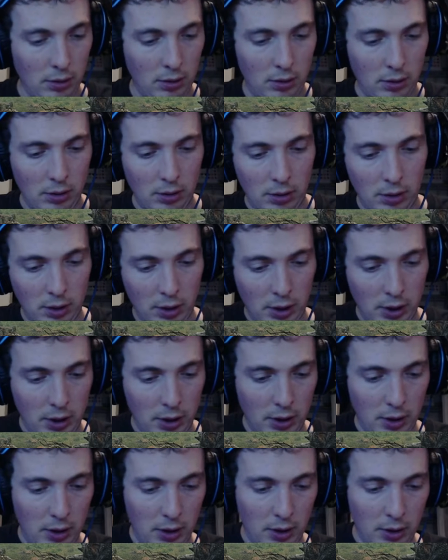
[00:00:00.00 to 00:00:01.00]
All
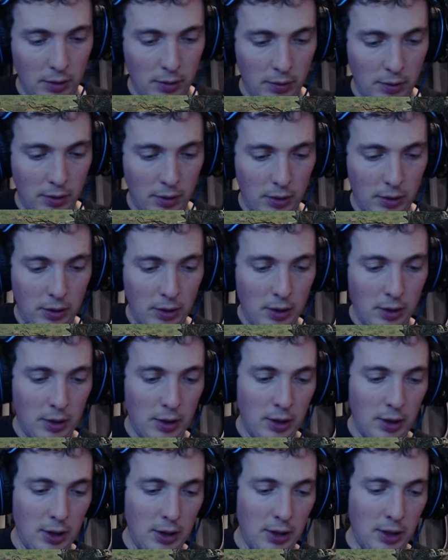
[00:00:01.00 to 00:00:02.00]
this
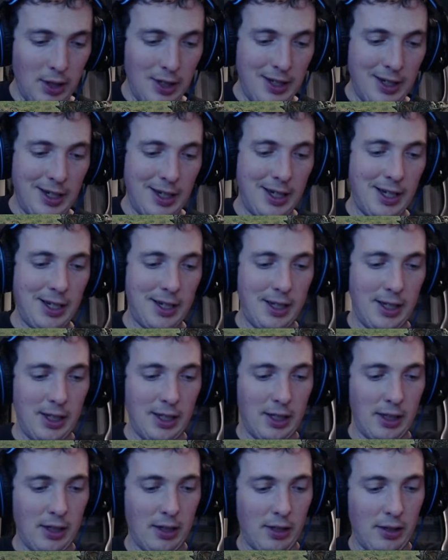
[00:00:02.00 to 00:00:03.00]

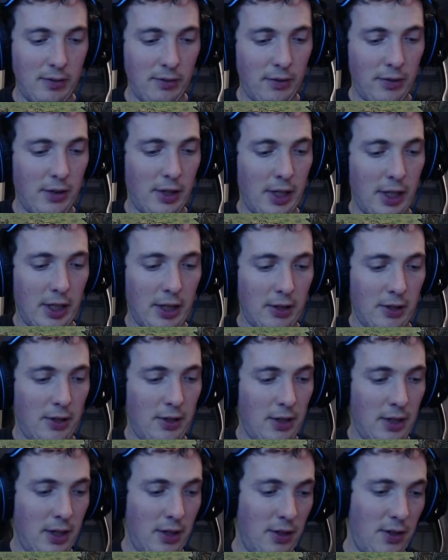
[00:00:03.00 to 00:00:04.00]
cutting of things
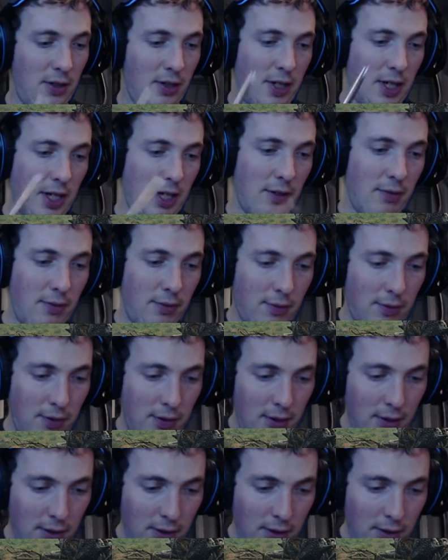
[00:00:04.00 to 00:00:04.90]
and stuff.